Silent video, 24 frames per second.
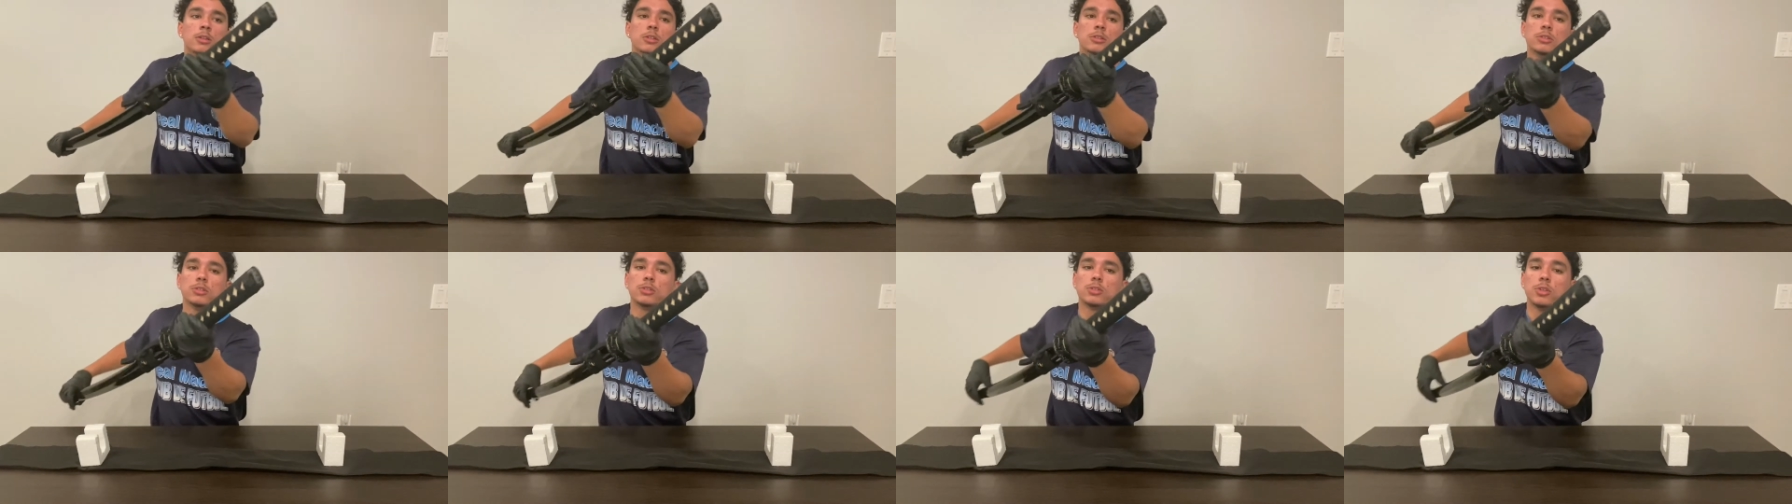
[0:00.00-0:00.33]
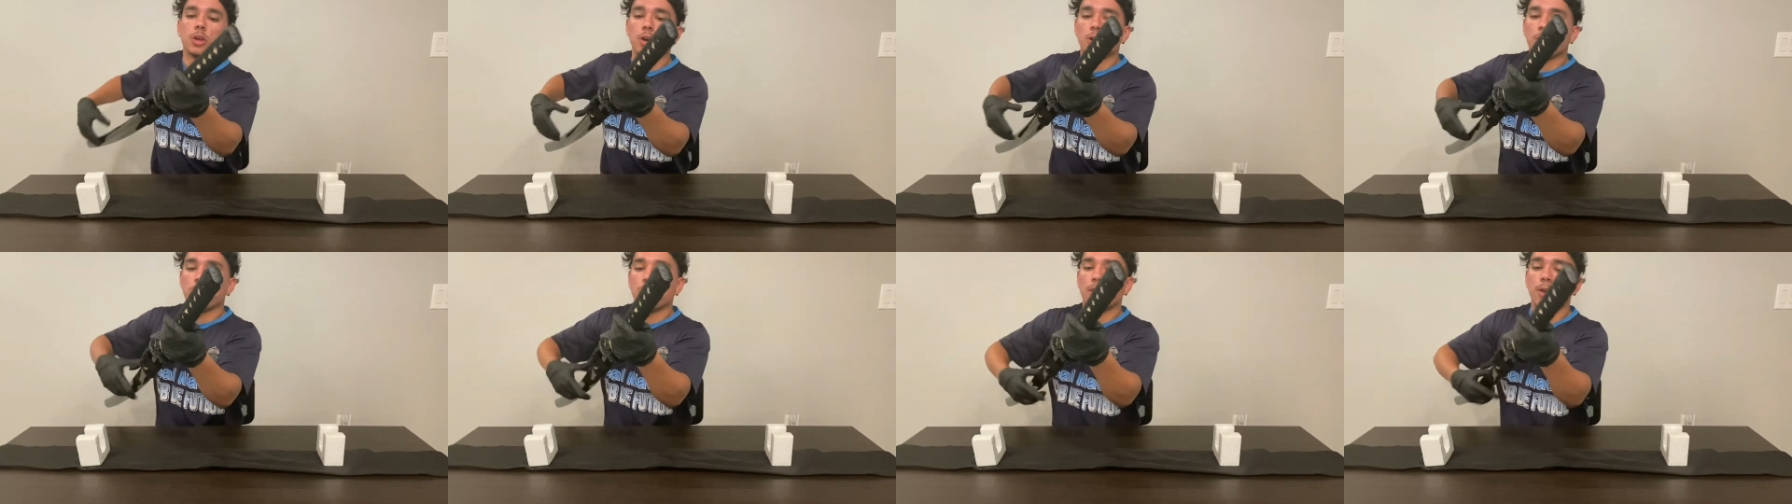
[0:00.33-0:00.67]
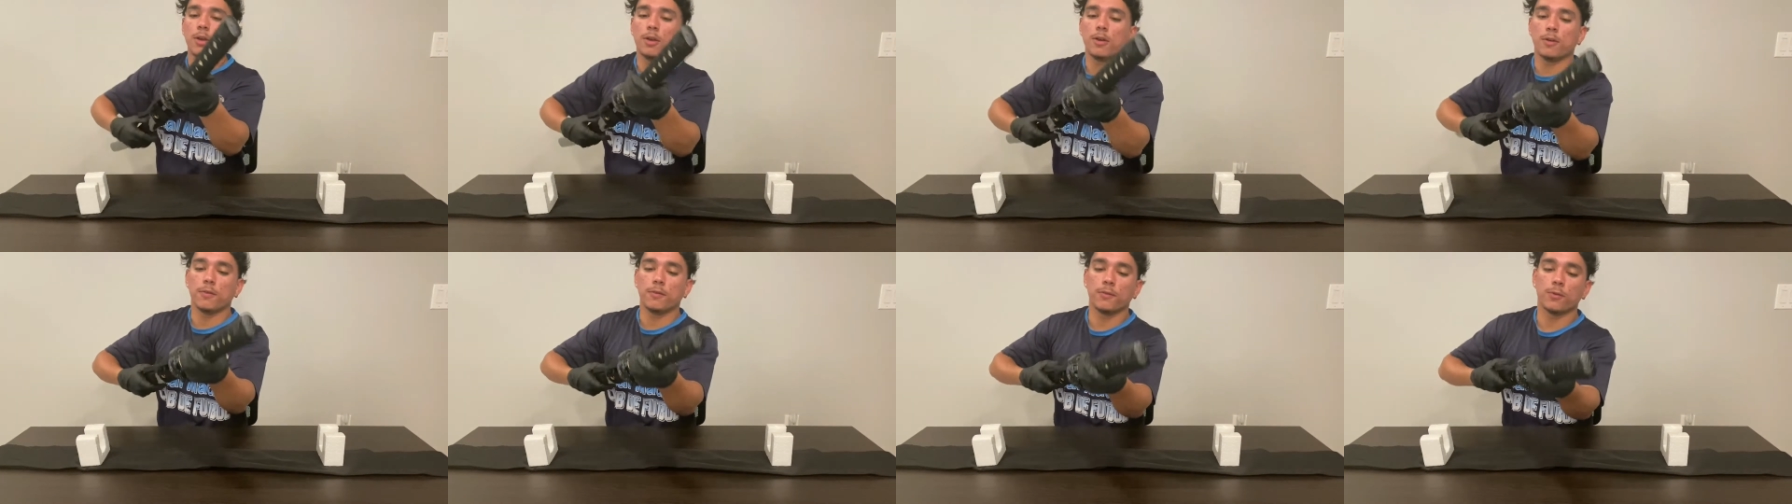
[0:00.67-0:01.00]
So
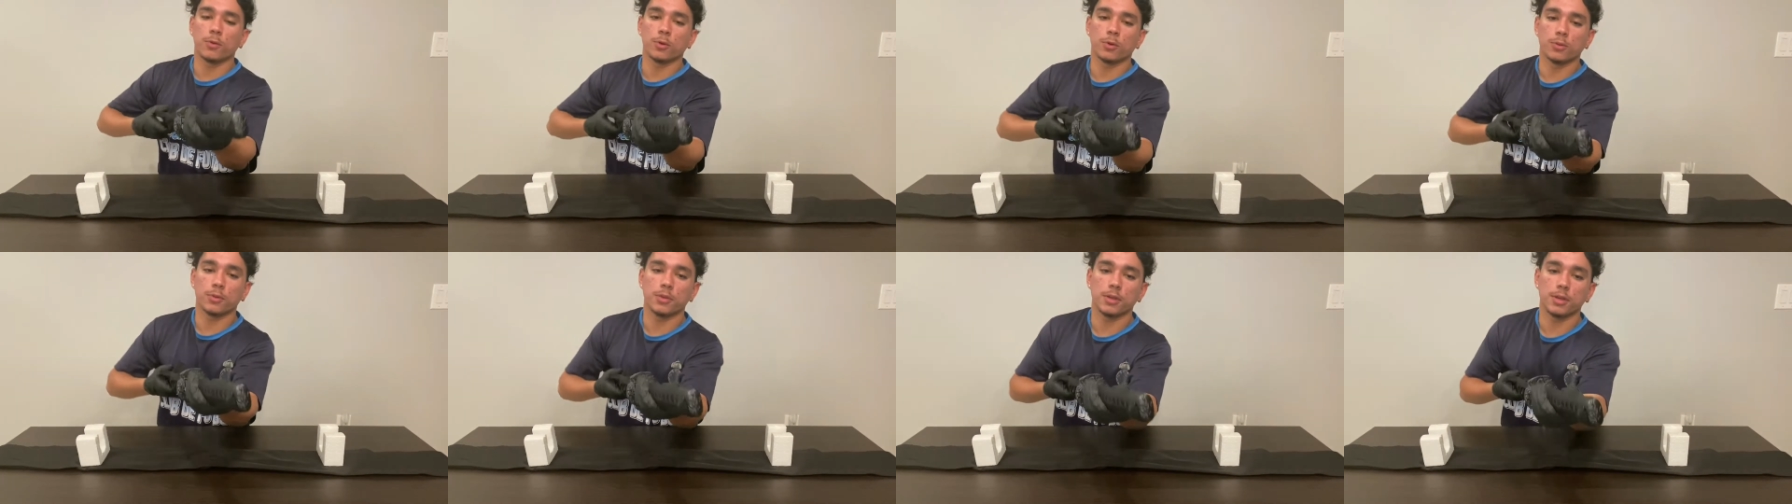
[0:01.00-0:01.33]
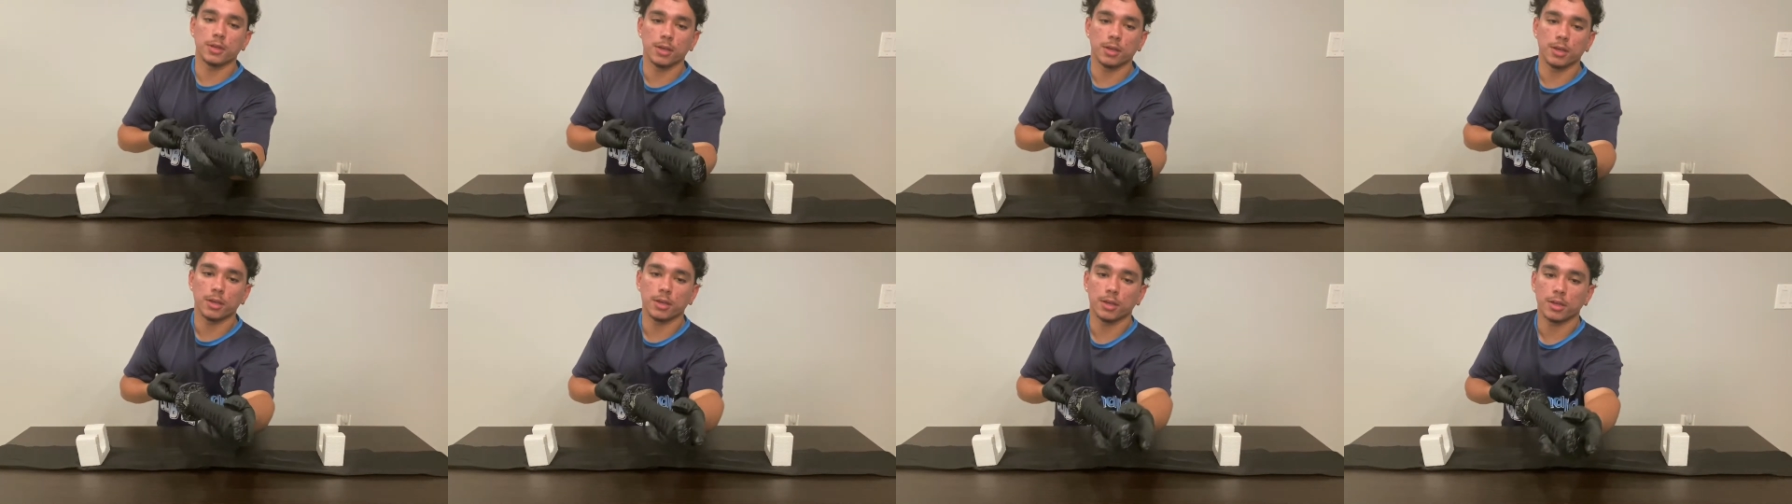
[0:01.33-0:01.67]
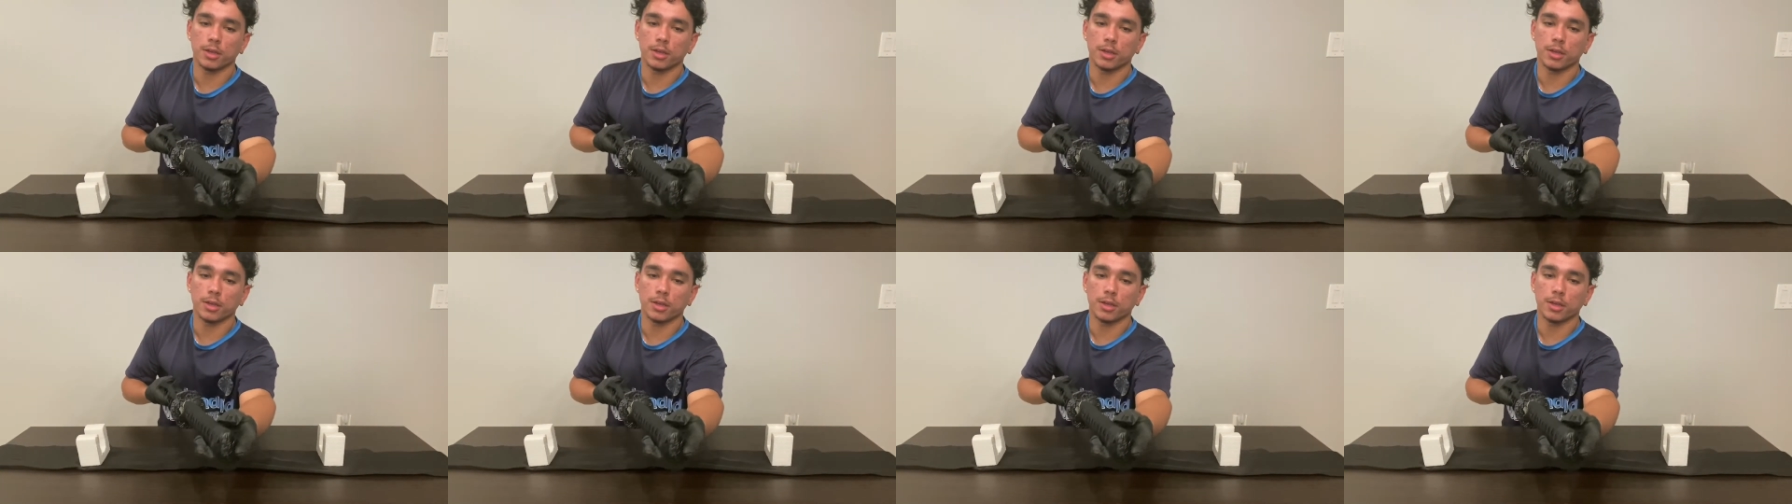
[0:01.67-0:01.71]
for the